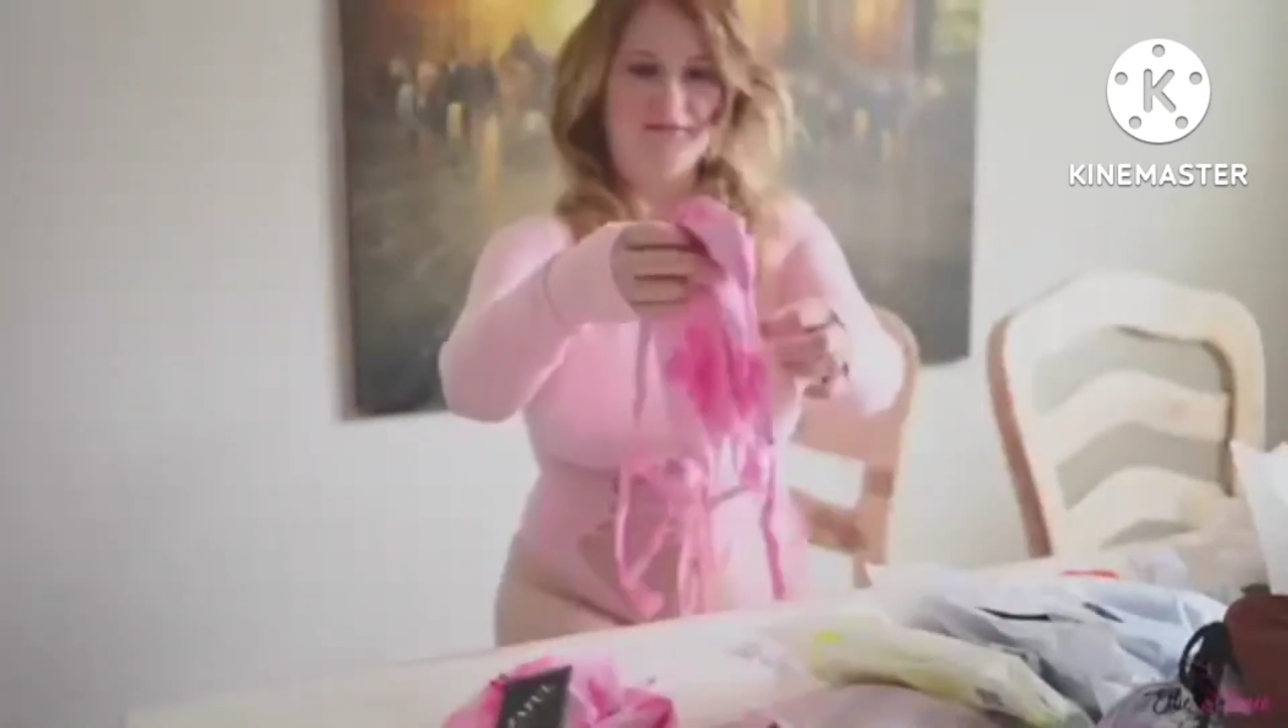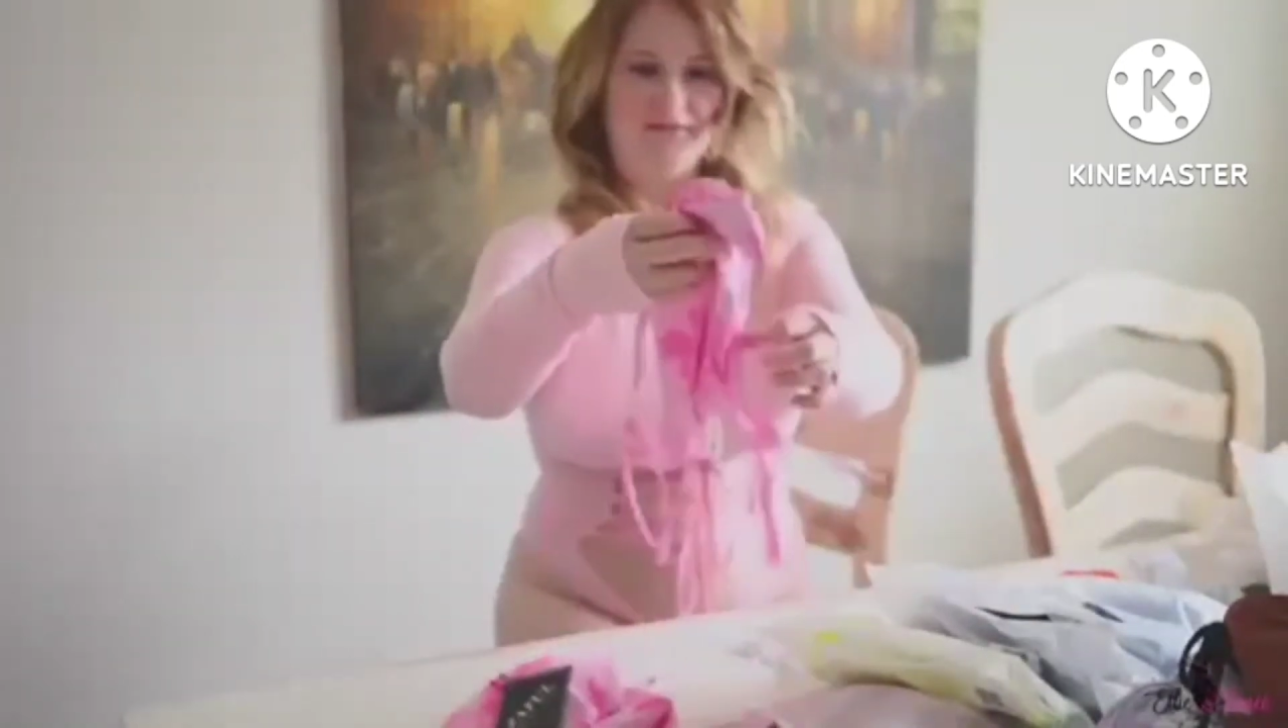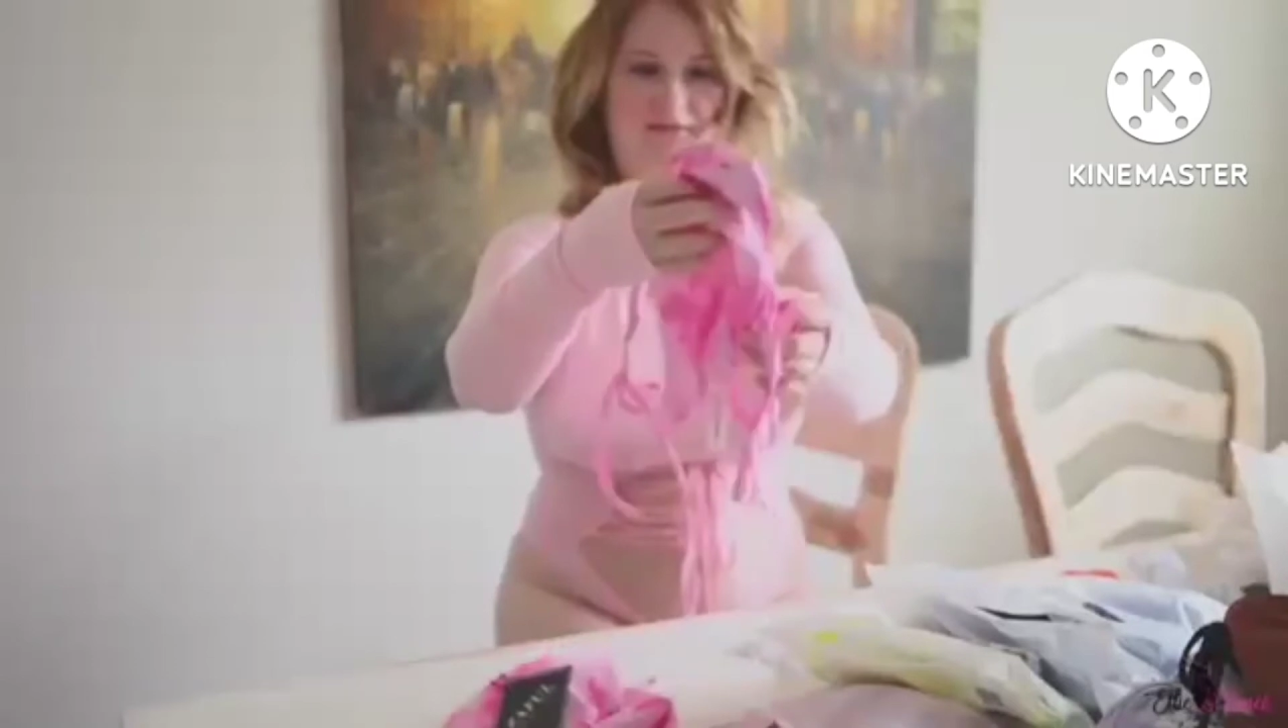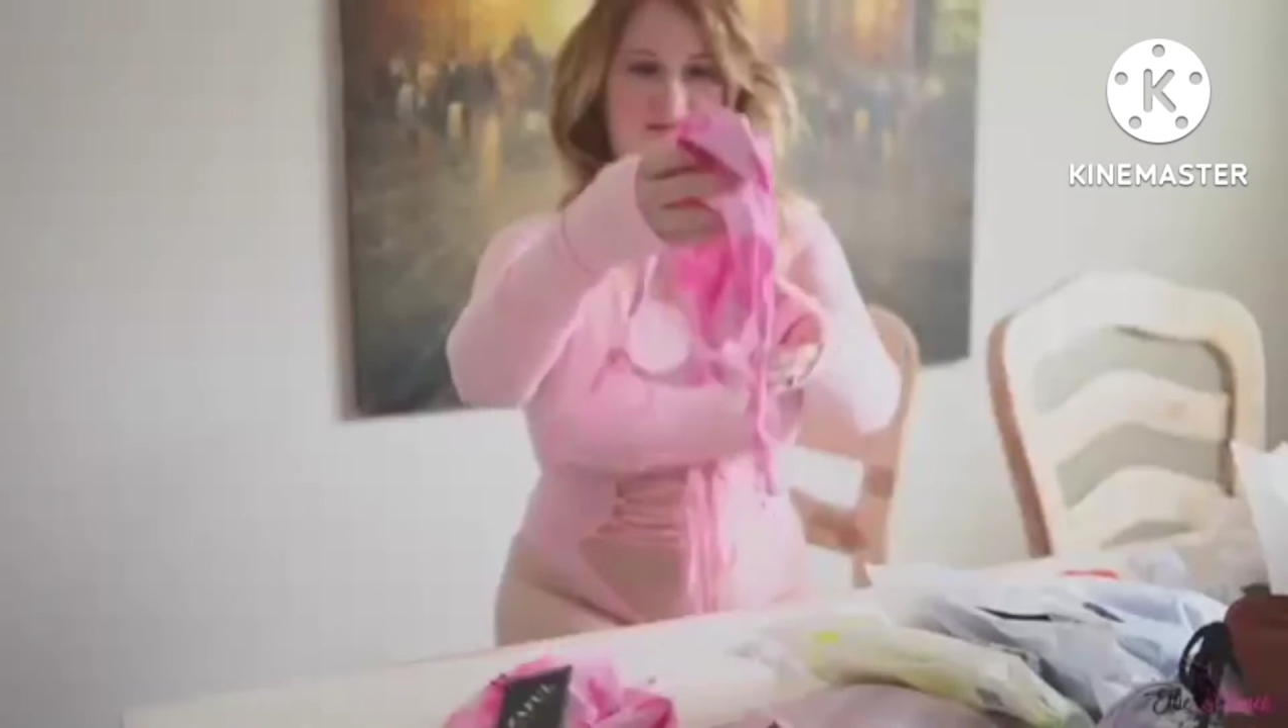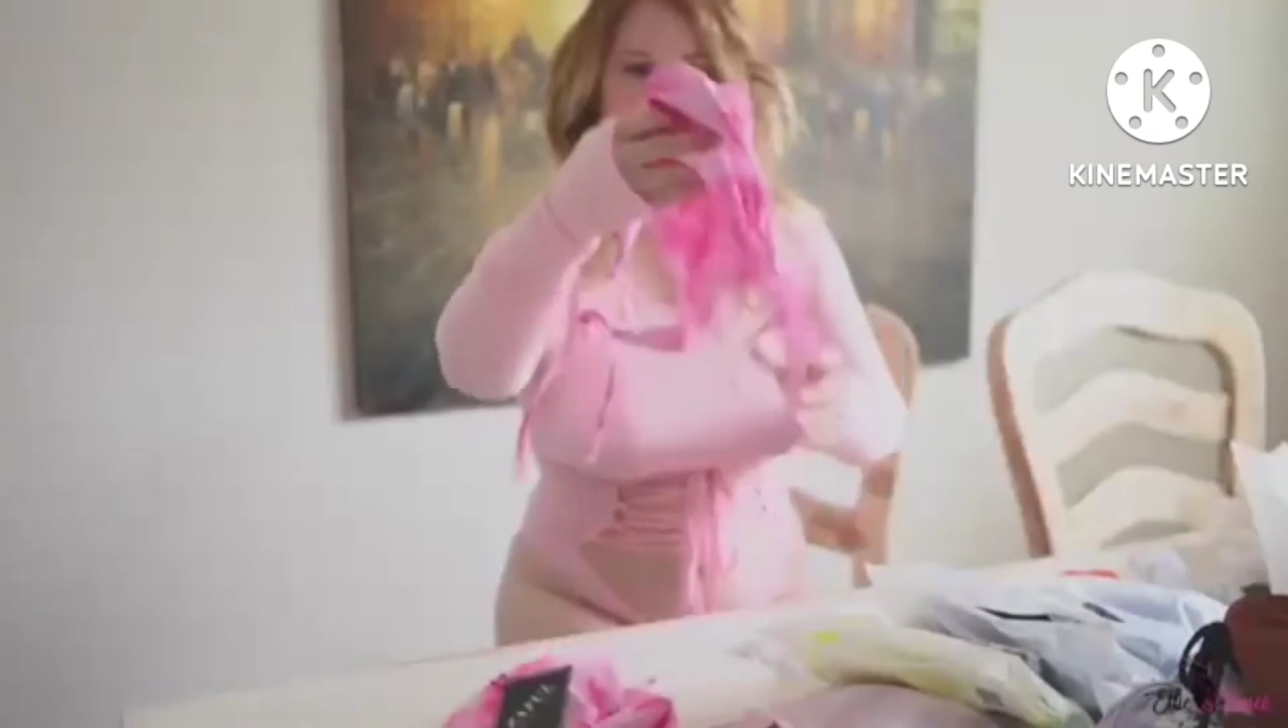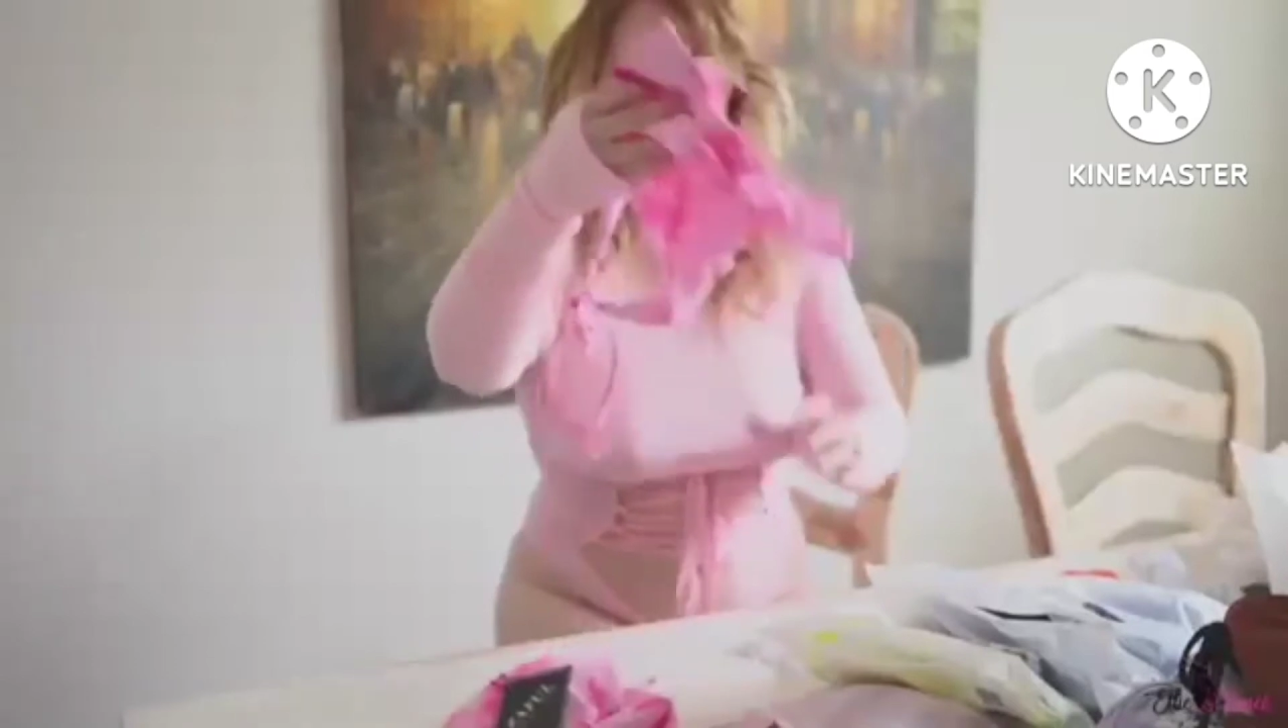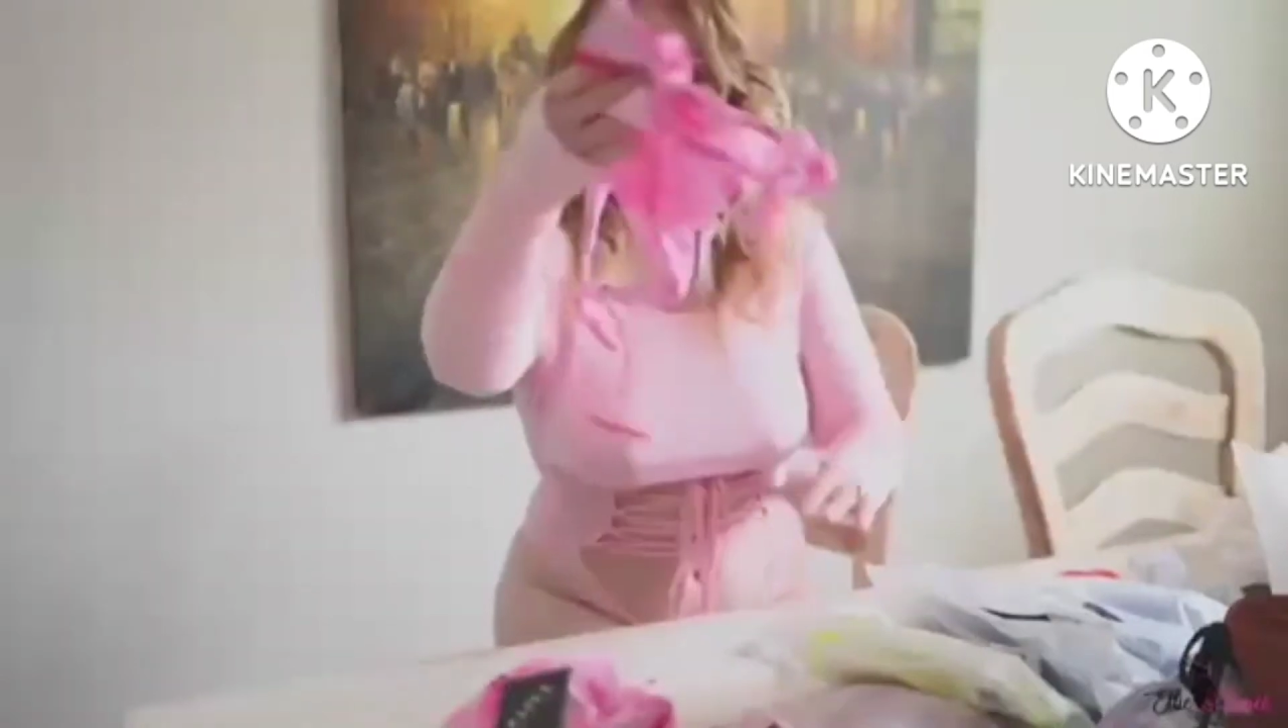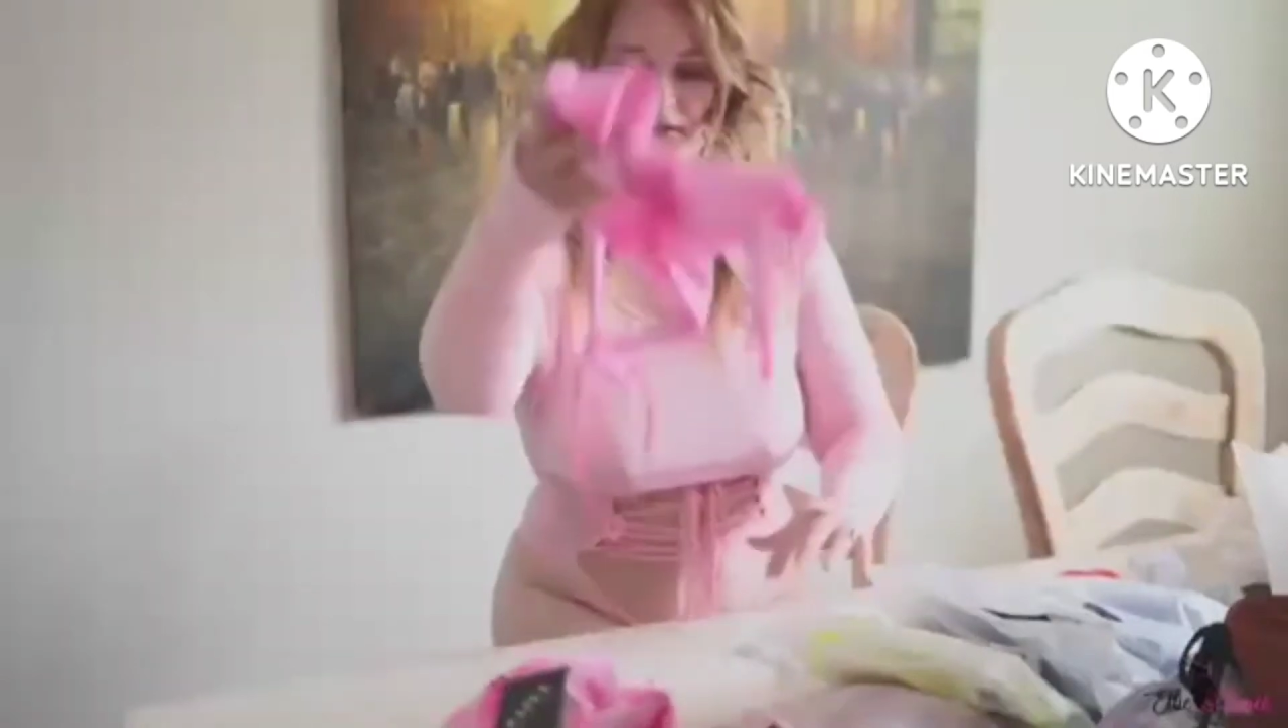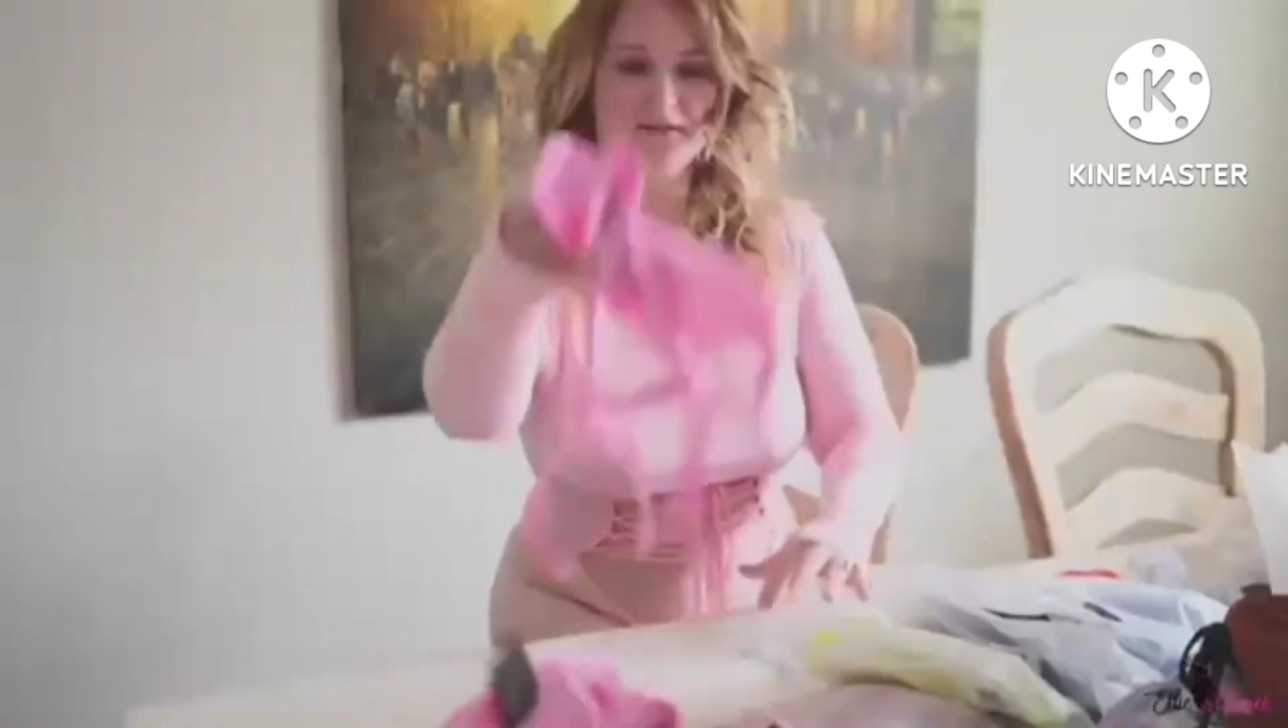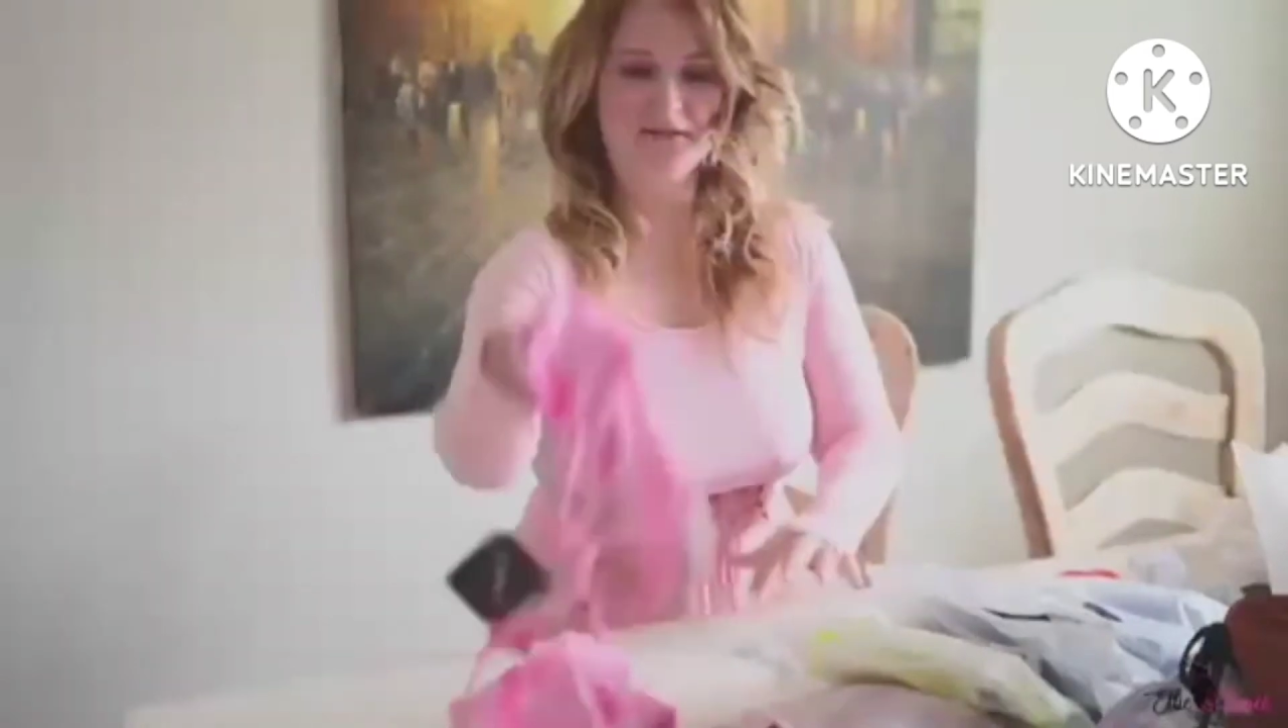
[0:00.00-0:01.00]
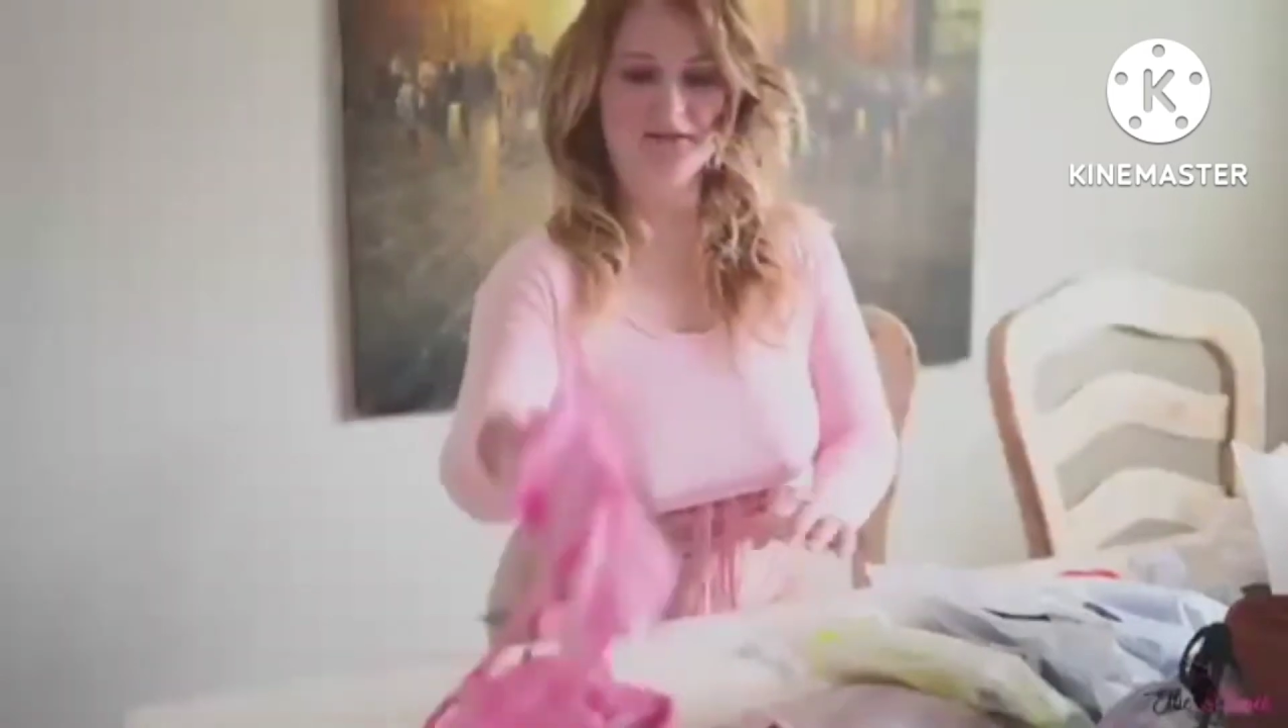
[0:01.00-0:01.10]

So looking forward to